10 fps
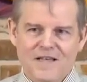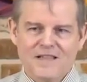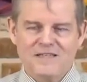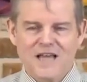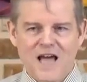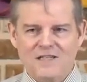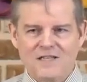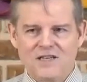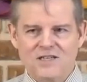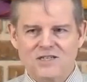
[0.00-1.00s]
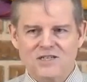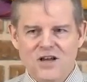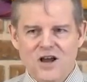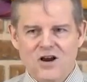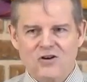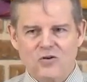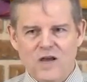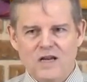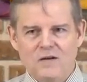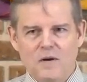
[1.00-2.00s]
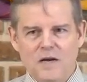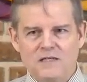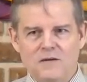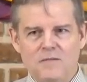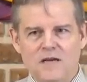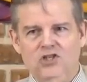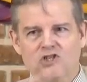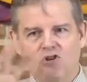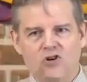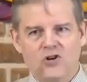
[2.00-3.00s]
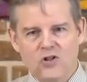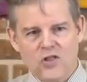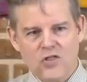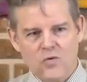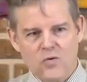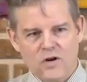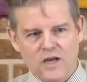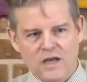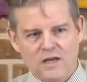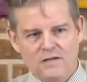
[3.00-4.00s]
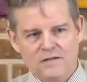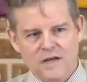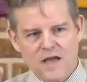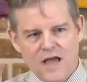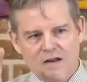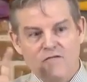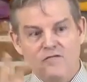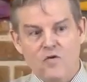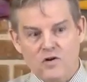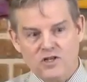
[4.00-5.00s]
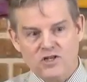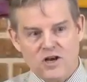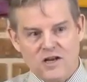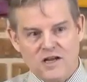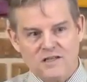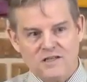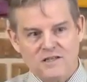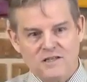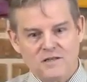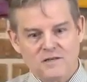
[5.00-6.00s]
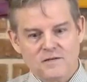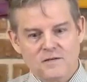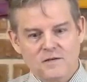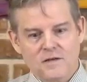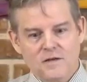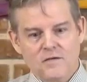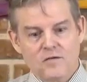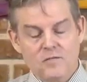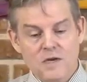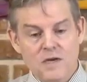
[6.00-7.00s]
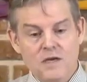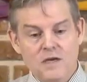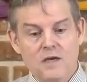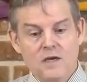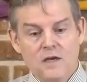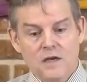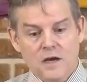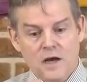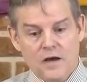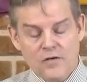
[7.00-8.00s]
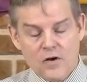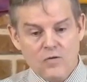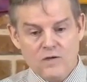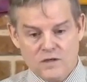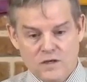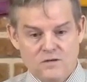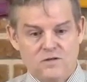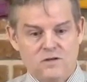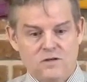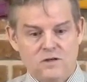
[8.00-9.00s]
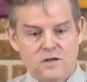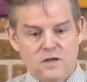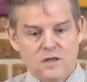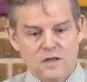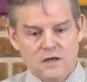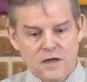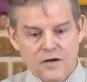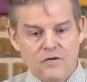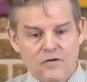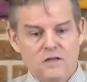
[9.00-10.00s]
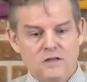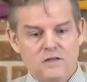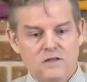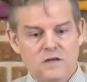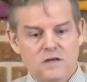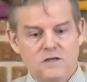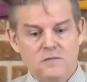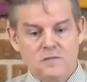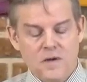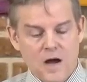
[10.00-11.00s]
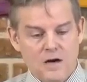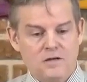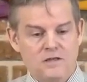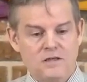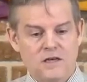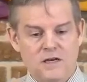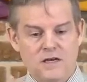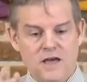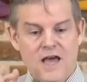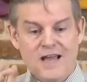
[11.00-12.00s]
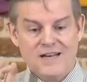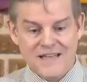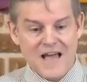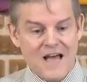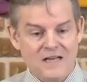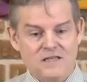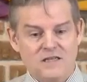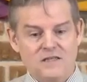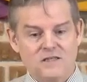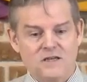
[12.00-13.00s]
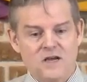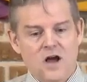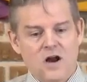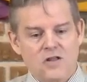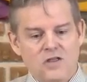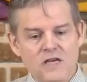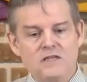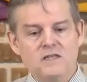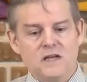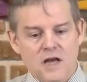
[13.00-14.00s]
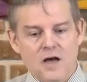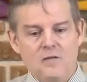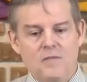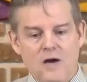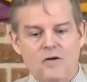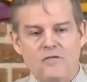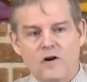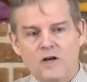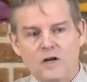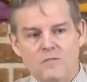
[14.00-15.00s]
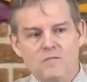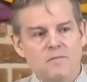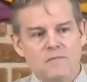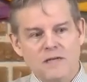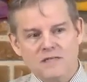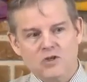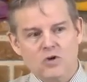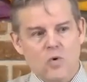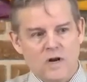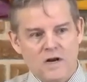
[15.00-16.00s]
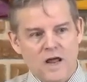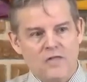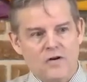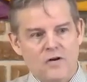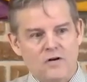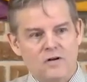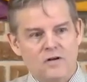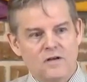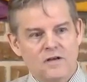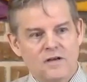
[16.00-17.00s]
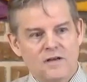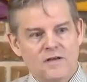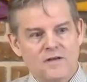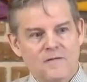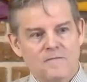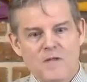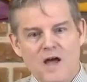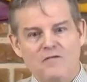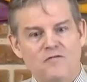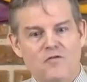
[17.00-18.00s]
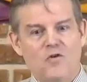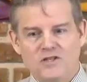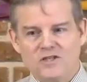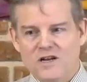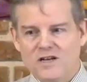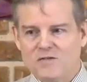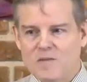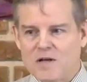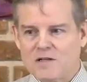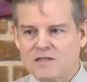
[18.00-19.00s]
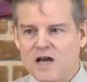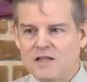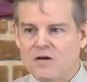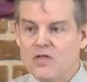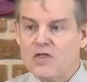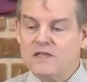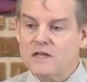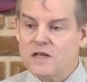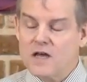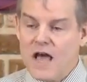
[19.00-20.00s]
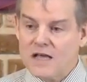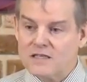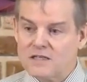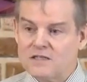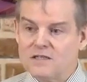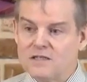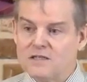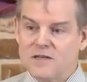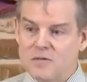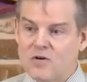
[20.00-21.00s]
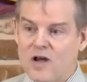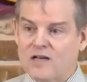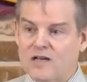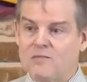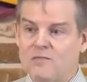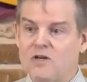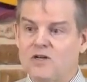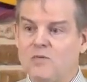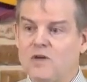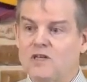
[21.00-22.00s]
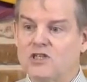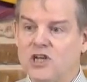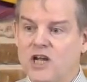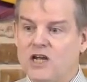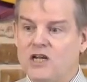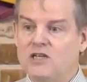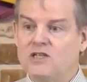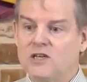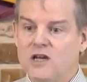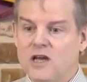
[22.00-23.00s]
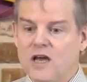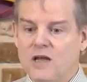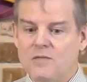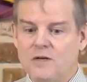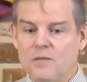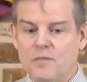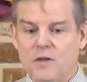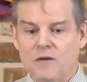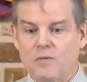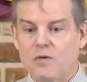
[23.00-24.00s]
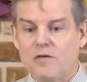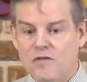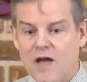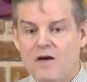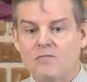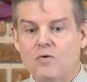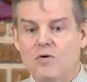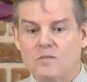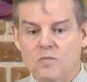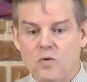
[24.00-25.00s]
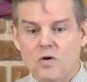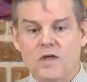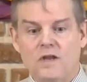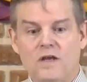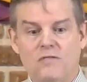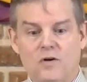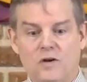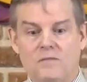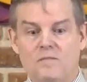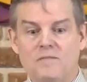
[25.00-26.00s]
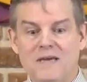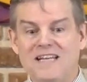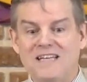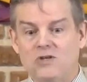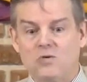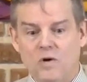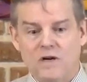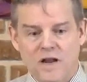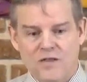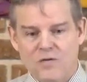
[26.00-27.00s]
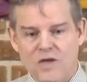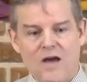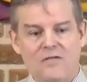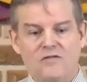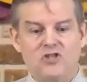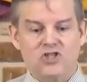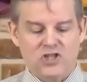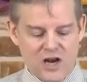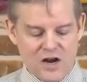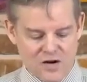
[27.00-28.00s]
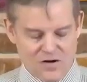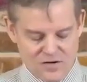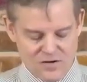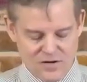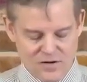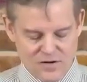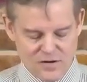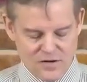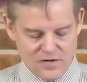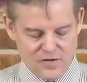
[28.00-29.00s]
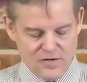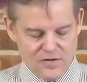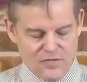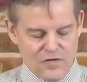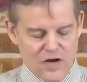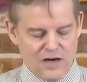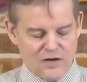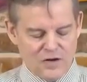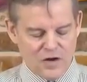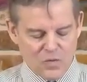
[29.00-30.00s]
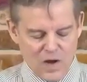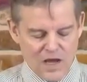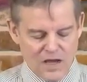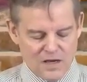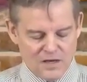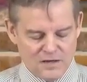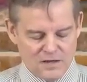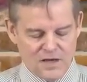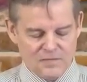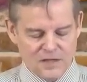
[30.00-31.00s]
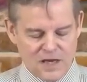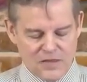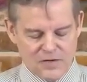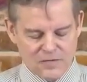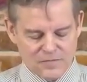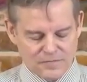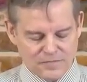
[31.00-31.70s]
The taxes are created by some external authority and forced on us. For me, I've always understood that governance, democracy, and taxes are things that come out of our commitments to one another, not forced on us from outside. There are things that, as a democratic community, we change and manipulate, but we have found more and more that if we're committed to one another, we have to share, find a way to come together.